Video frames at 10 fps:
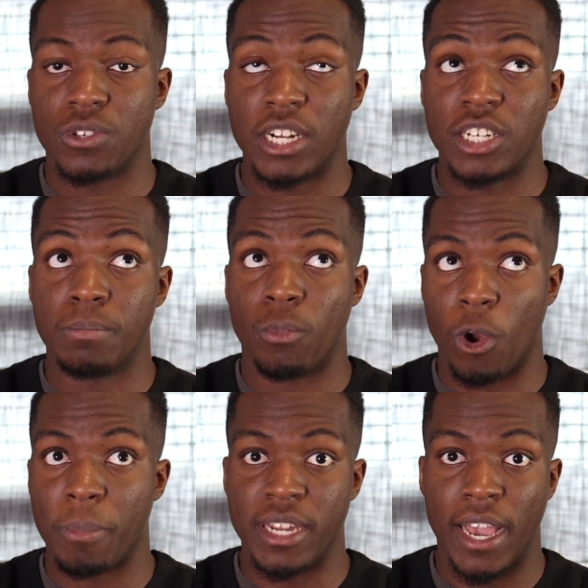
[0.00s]
there's actually
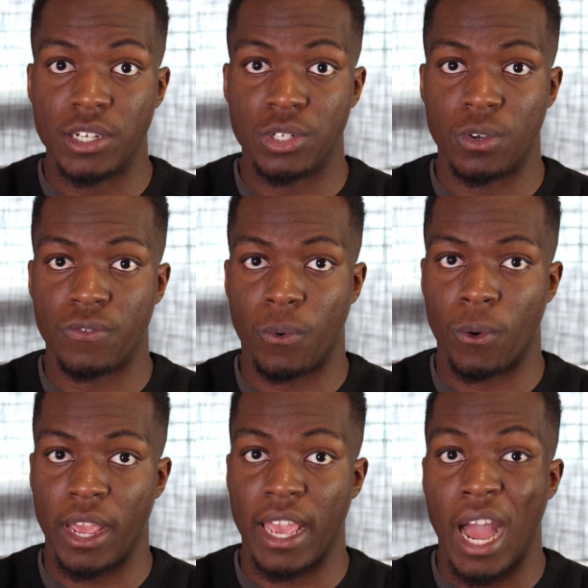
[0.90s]
more potential
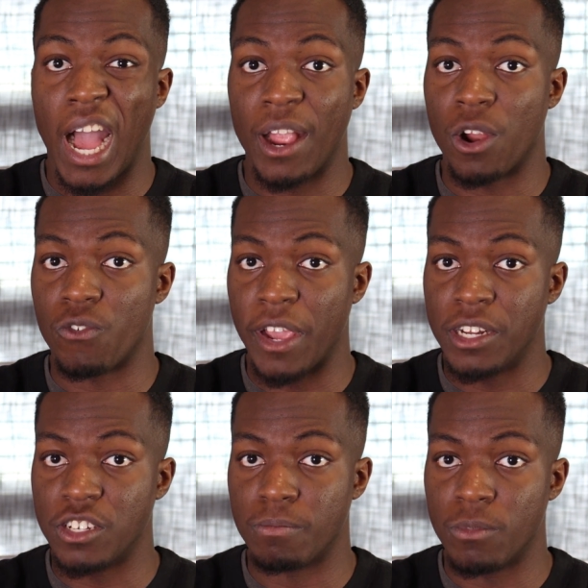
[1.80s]
for a higher
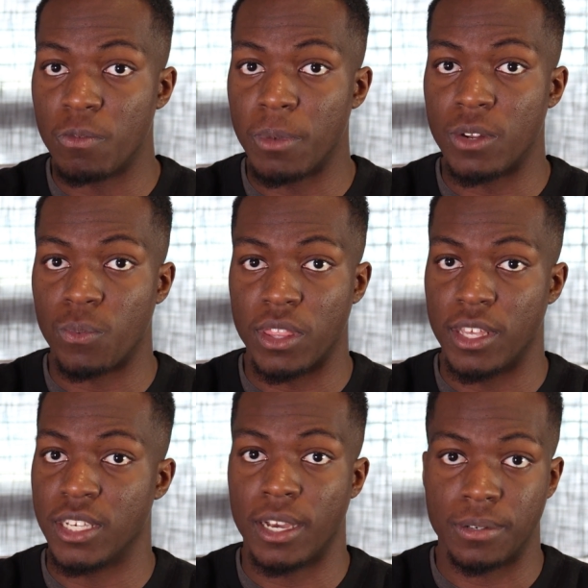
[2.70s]
range of movement with
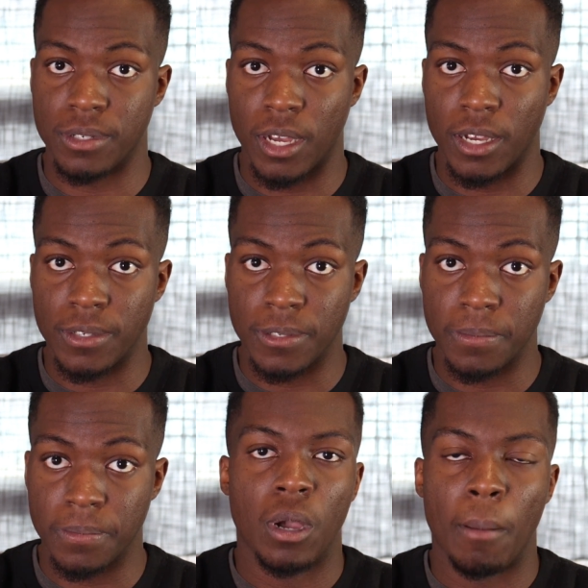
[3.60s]
this exercise.
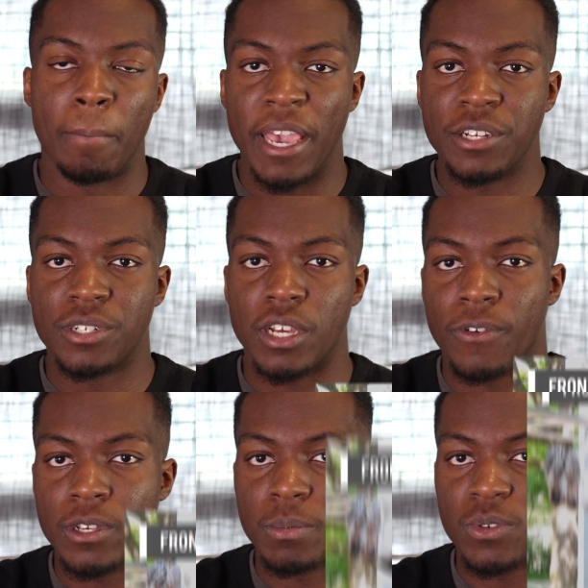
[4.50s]
A major
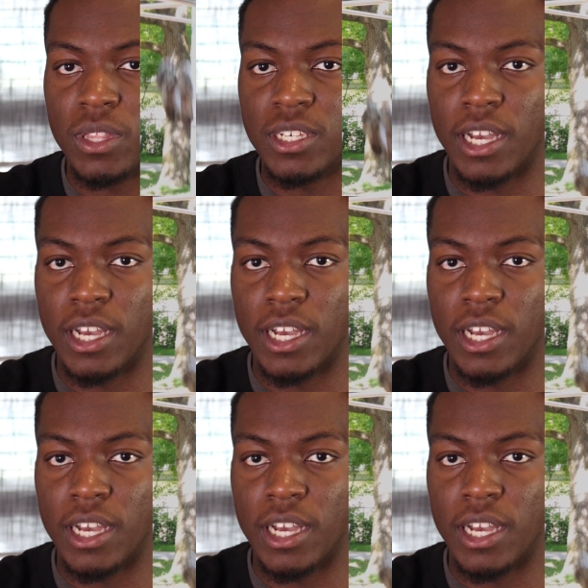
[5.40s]
difference between these